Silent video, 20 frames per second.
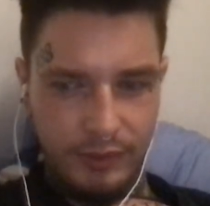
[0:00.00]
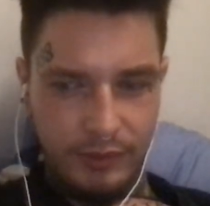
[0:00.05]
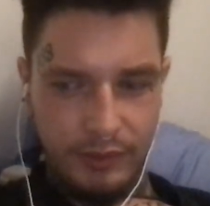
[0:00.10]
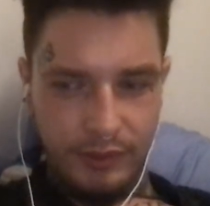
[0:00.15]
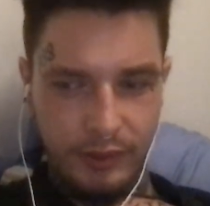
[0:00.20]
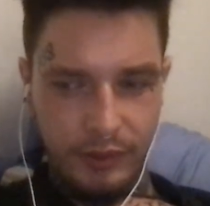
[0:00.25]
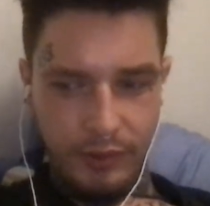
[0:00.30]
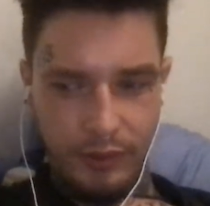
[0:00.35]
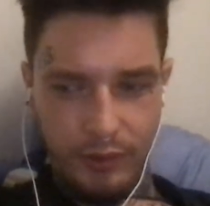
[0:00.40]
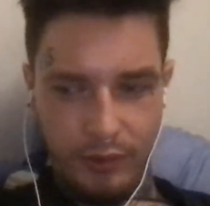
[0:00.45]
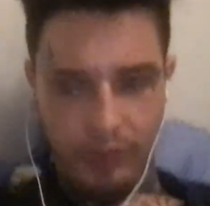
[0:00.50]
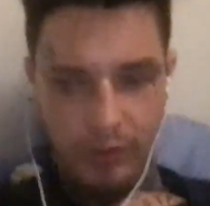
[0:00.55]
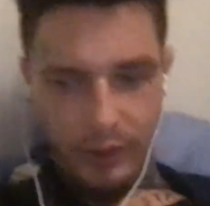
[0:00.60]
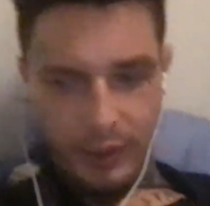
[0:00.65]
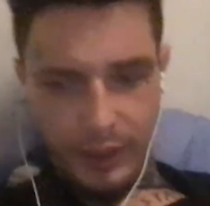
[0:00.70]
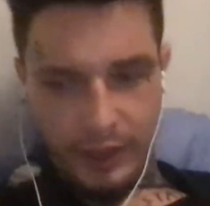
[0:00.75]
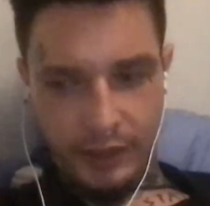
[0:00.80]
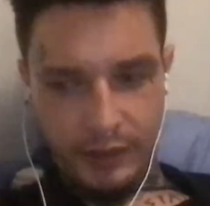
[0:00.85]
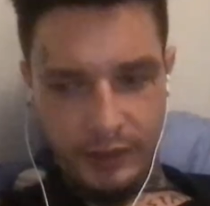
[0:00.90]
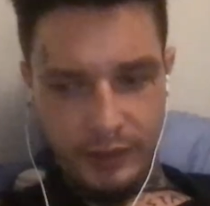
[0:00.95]
you know,
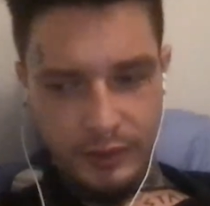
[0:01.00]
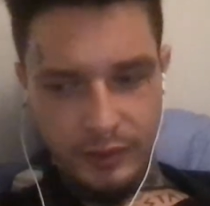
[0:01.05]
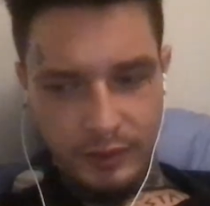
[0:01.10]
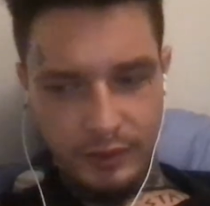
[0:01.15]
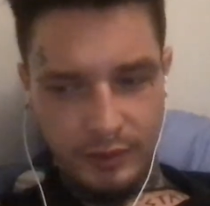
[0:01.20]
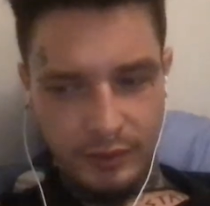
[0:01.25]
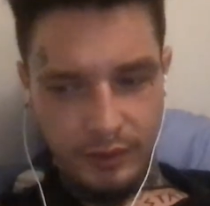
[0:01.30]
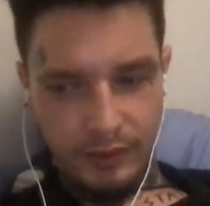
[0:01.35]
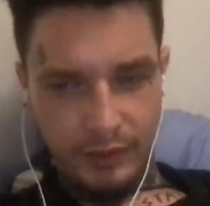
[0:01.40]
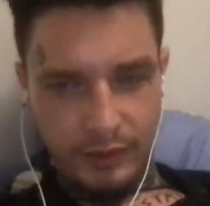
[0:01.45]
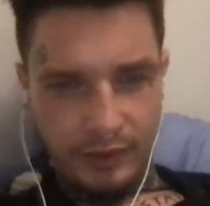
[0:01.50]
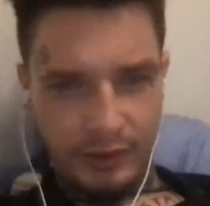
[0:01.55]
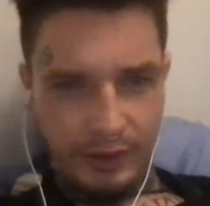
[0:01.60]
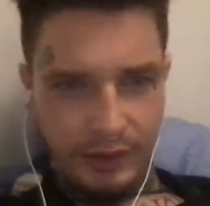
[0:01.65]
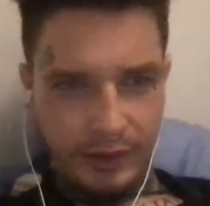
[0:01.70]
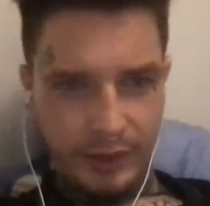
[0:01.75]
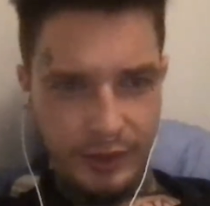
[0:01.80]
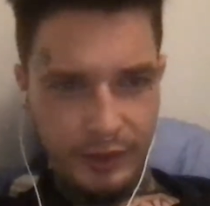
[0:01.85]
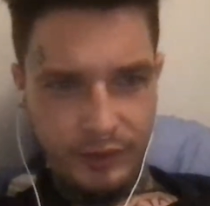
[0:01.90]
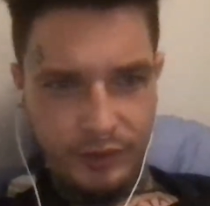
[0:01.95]
had
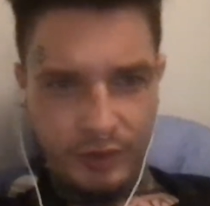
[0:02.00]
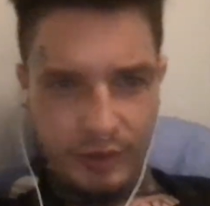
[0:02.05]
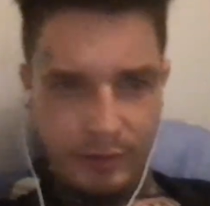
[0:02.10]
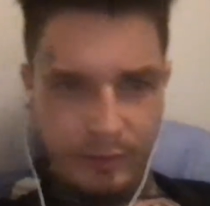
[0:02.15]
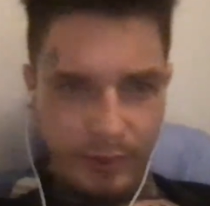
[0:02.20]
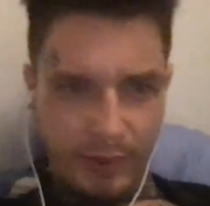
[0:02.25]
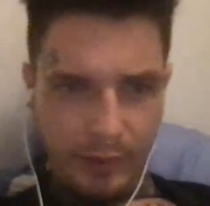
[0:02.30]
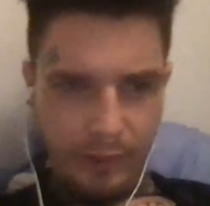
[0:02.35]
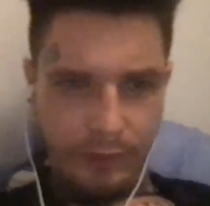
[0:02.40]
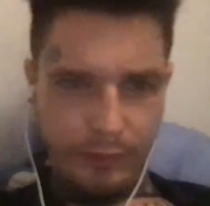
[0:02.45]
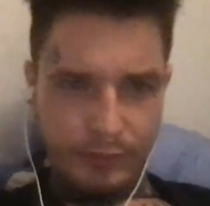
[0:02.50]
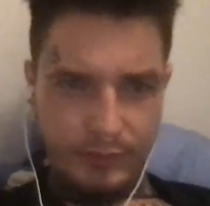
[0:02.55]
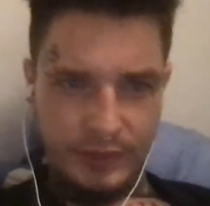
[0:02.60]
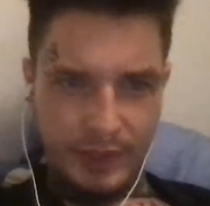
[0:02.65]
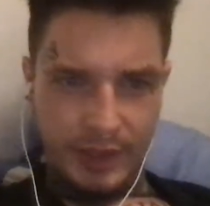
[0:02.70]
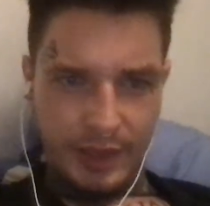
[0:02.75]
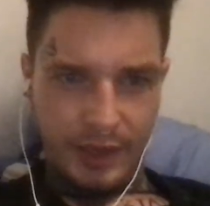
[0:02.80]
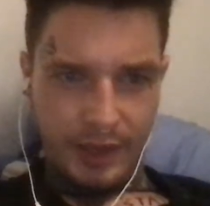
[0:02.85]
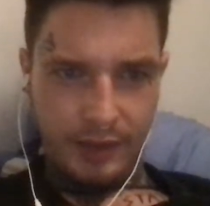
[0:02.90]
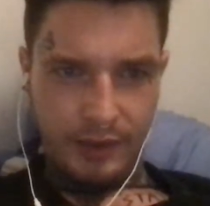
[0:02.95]
drug problems,
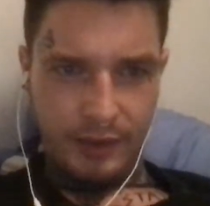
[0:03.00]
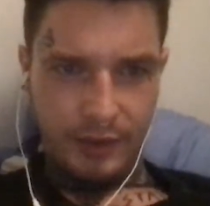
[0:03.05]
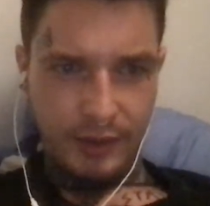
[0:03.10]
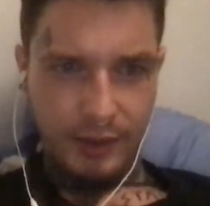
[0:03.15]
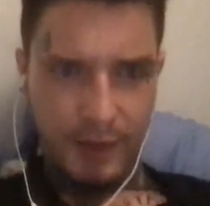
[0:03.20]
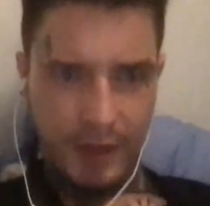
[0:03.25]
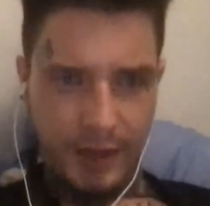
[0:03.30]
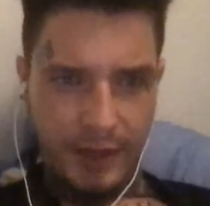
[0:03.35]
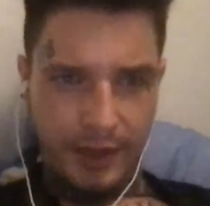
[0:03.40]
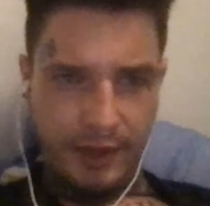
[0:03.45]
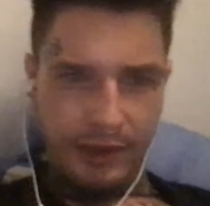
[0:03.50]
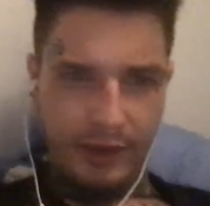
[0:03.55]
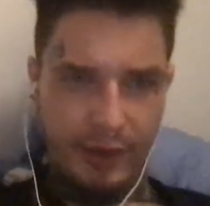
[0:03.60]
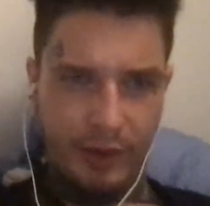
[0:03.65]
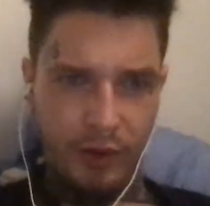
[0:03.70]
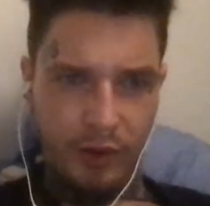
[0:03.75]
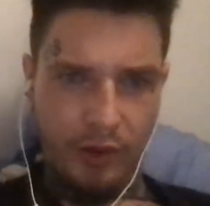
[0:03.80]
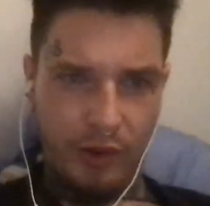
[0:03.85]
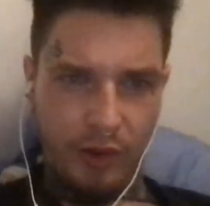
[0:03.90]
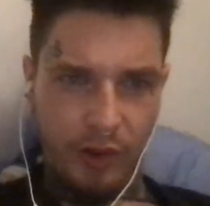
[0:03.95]
had
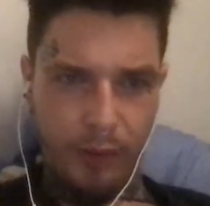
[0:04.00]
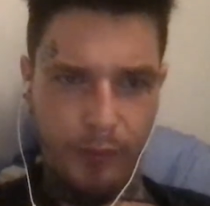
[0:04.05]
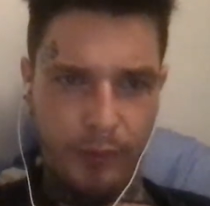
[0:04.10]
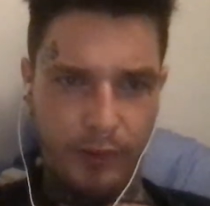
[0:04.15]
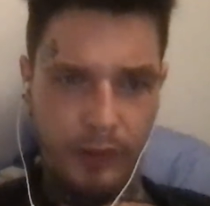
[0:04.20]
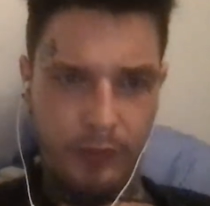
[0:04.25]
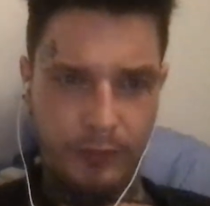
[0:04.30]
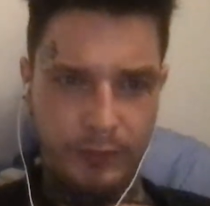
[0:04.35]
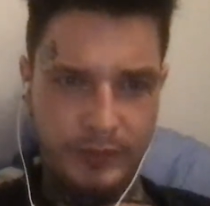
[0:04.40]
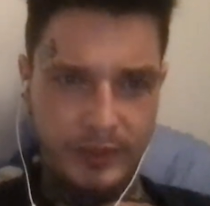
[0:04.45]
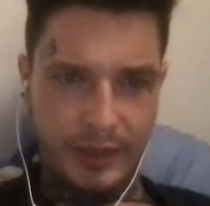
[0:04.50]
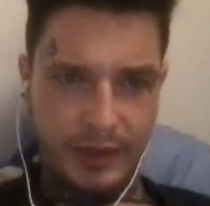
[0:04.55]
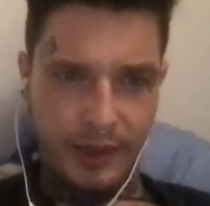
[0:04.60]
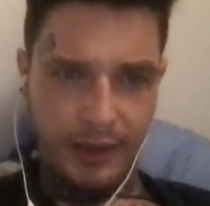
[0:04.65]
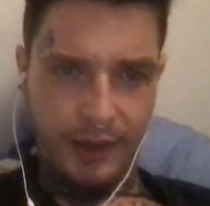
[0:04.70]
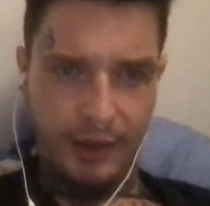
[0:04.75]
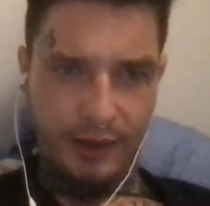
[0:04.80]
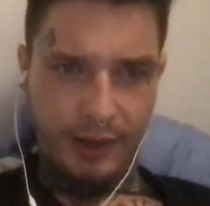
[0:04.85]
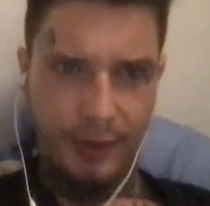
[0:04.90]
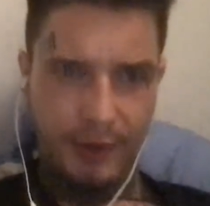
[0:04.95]
alcohol problems,
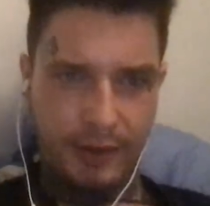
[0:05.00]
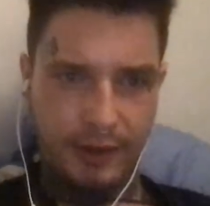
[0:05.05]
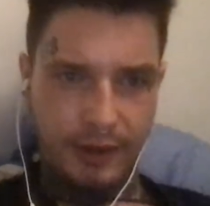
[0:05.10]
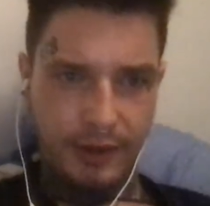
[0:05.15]
had,